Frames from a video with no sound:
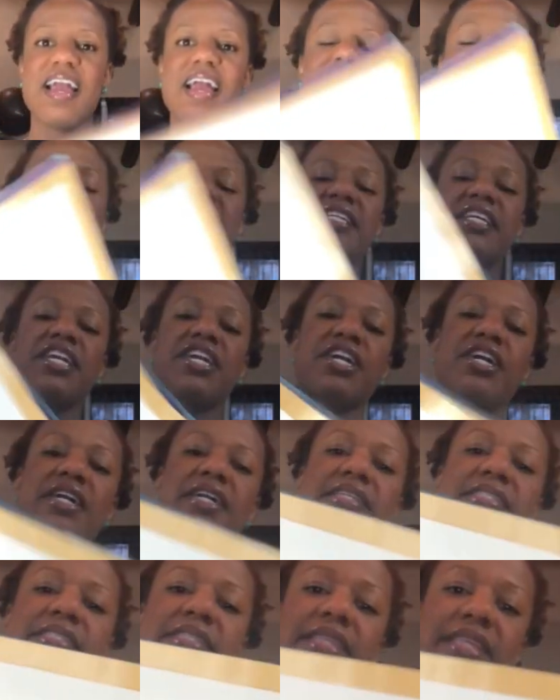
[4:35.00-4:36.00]
And here
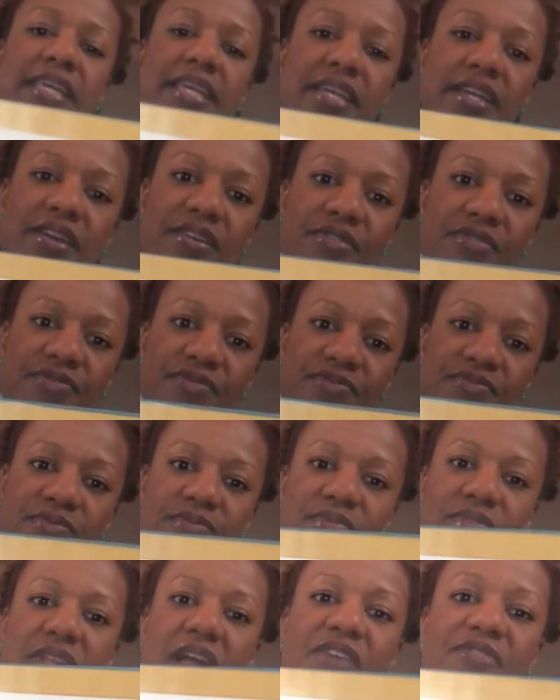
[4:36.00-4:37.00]
is the
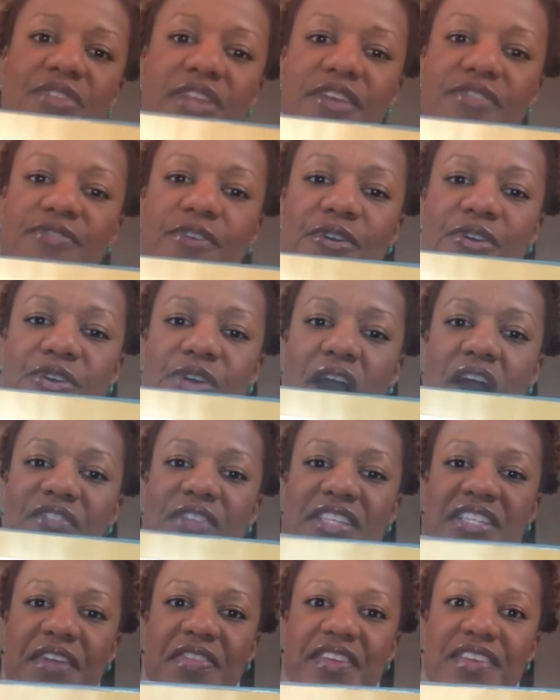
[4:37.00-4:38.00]
lovely photograph
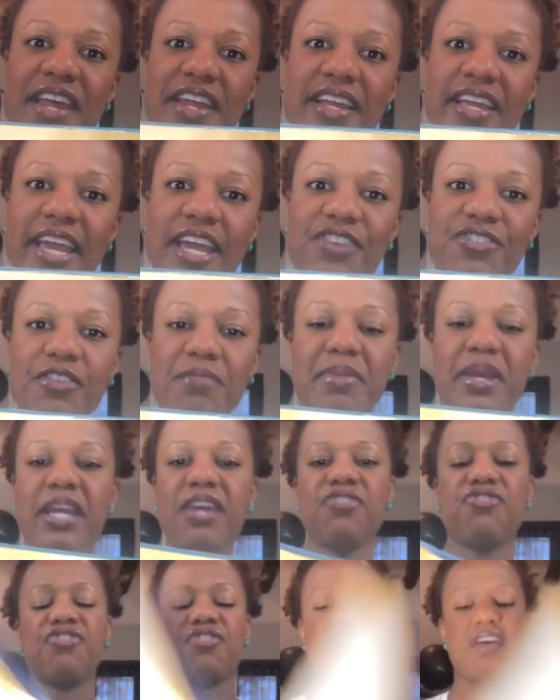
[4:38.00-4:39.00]
that's on the dedication
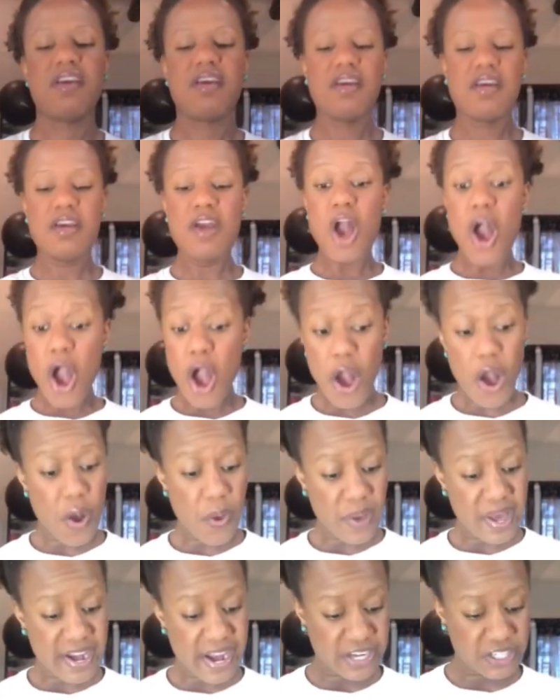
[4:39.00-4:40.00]
page.
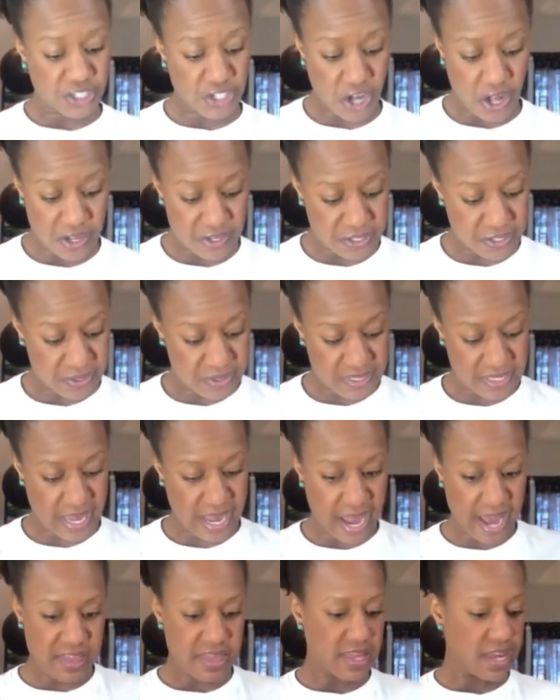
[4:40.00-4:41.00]
Oh, and I should also
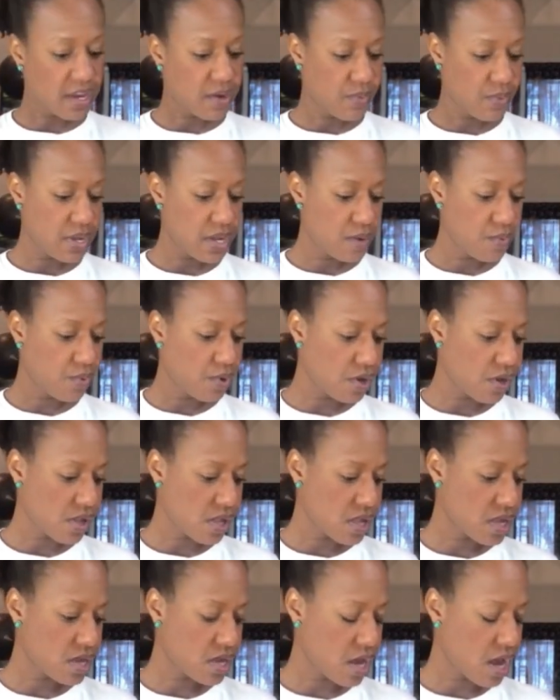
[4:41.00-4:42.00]
say, I think we
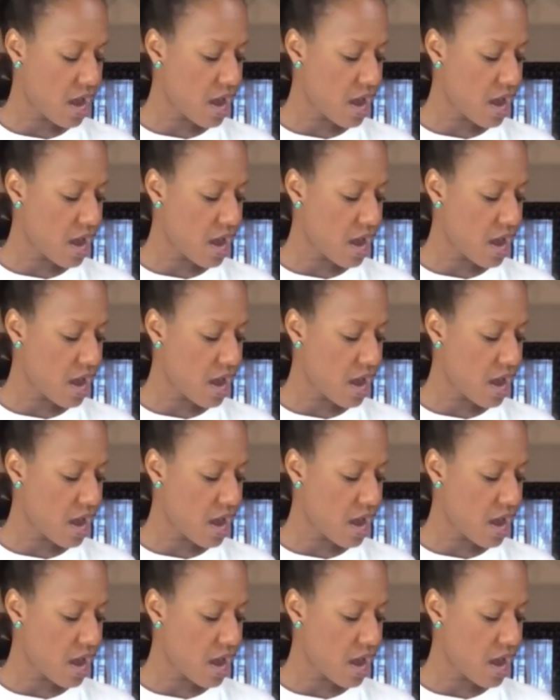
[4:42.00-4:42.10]
will,